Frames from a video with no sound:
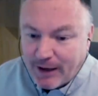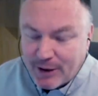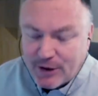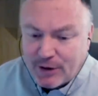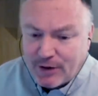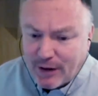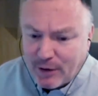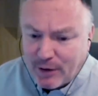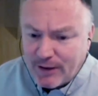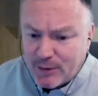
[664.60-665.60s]
I should think they
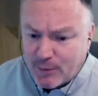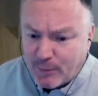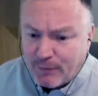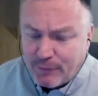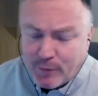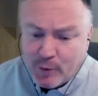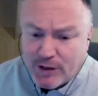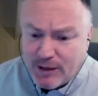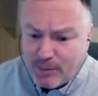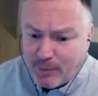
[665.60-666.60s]
think it's probably
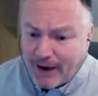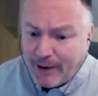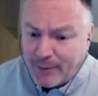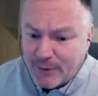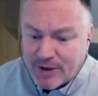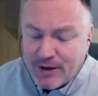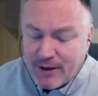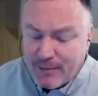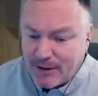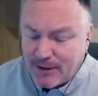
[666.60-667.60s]
£14
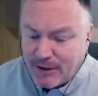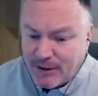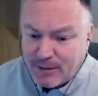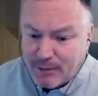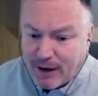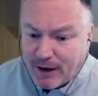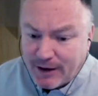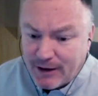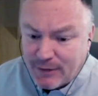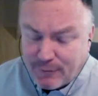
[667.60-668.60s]
better than its mark,
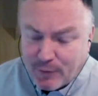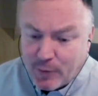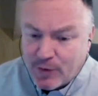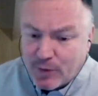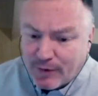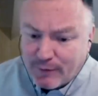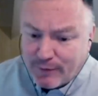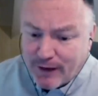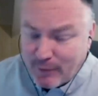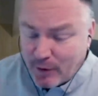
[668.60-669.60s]
and he's 4-1
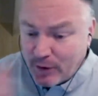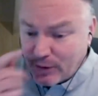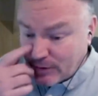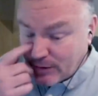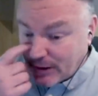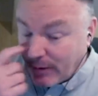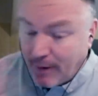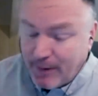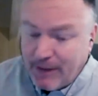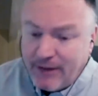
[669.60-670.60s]
favourite as a result.
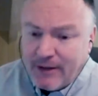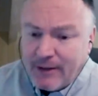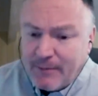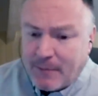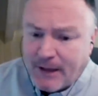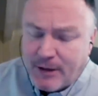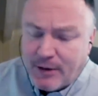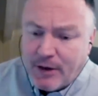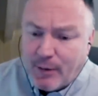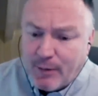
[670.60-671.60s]
I mean,
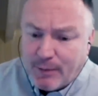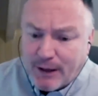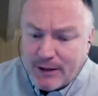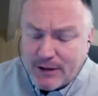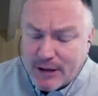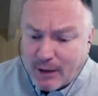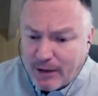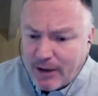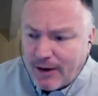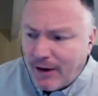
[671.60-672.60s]
you know, we're punters, aren't
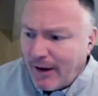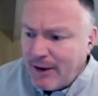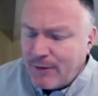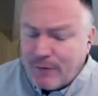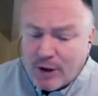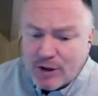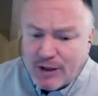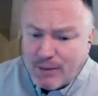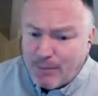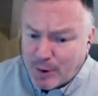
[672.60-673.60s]
we? It's
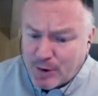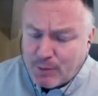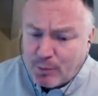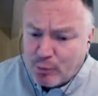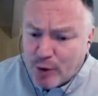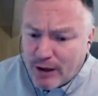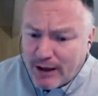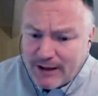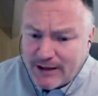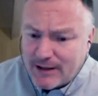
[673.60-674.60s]
virtually impossible,
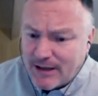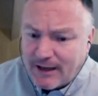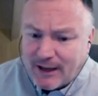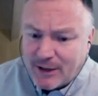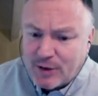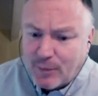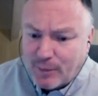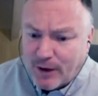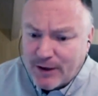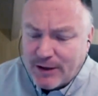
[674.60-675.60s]
really, to take that sort of
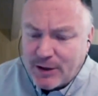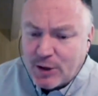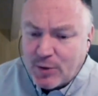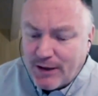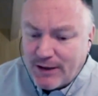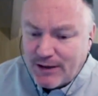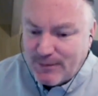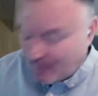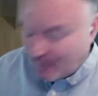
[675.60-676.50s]
price in a 25